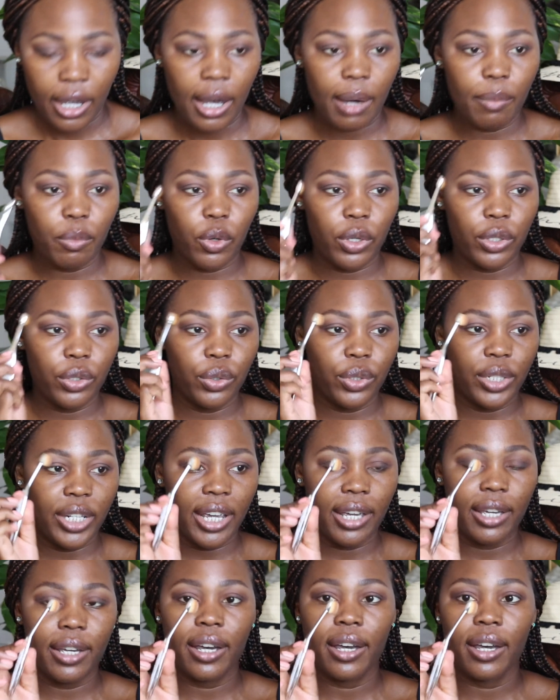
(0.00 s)
I'm going to
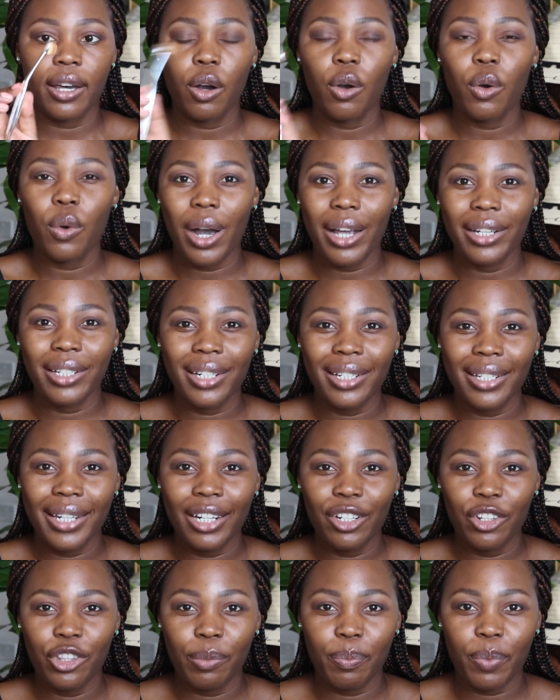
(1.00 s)
take Oh, I didn't
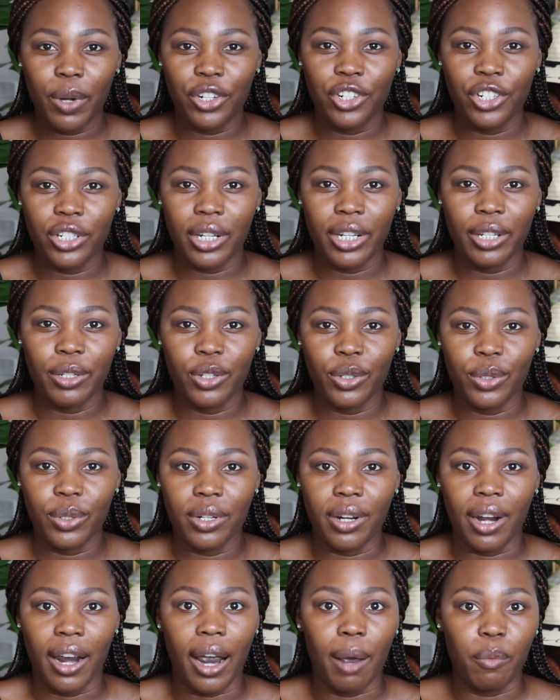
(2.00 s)
tell you the brushes I used
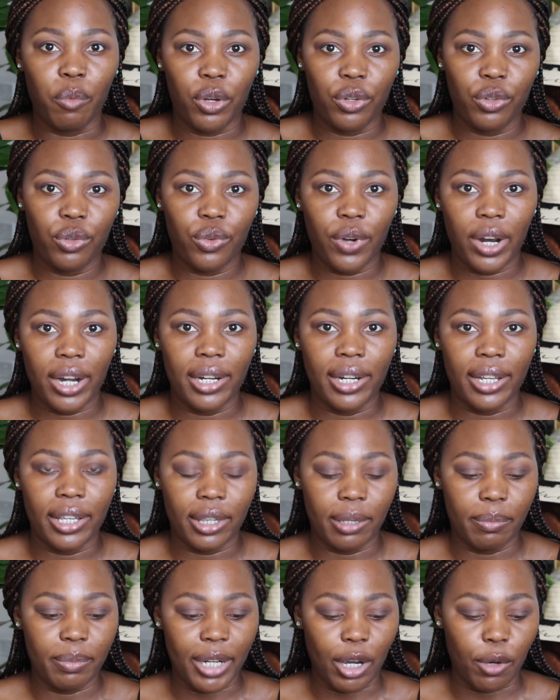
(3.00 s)
tonight. I'm going to try and
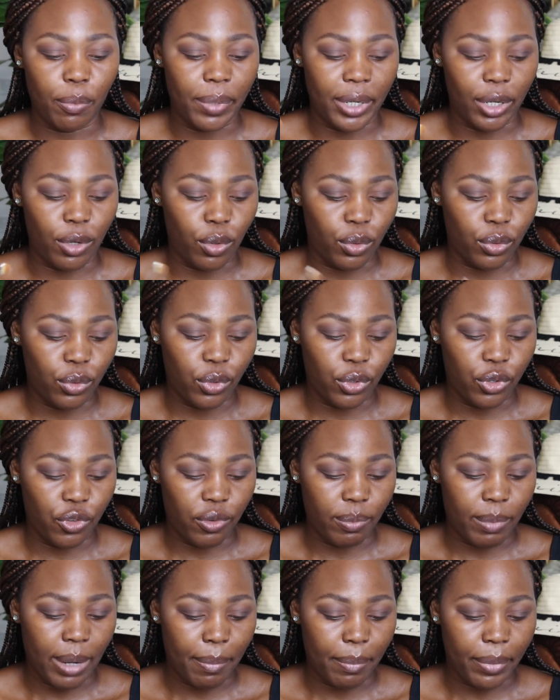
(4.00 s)
link them down below so you
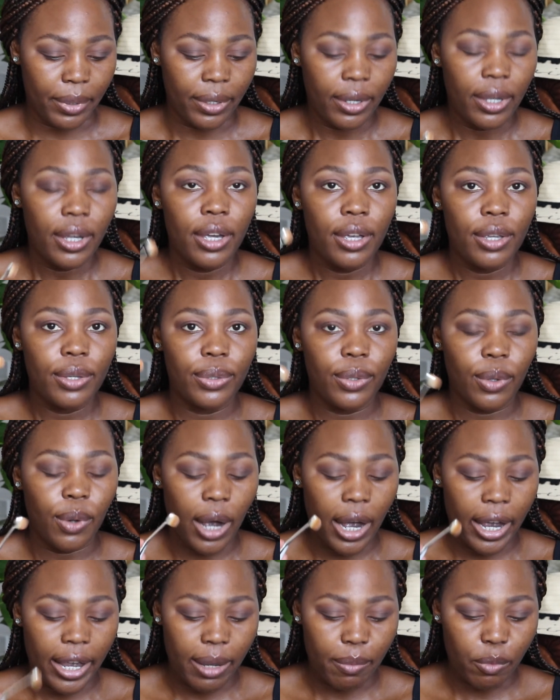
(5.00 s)
remember. So
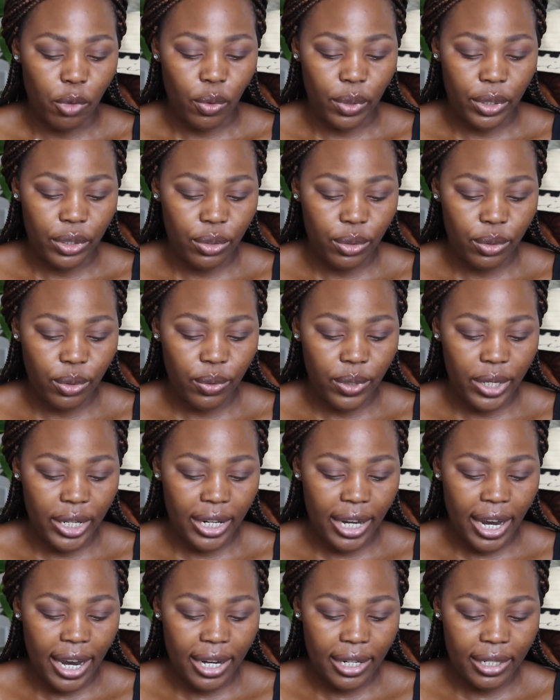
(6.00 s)
I am going to
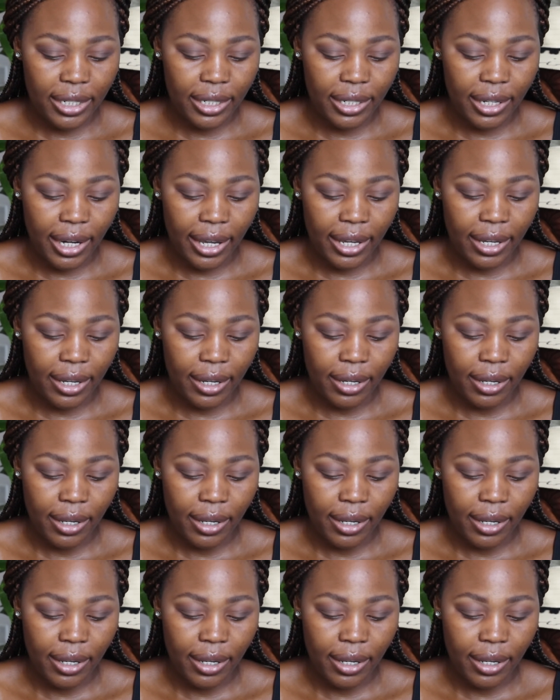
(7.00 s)
create like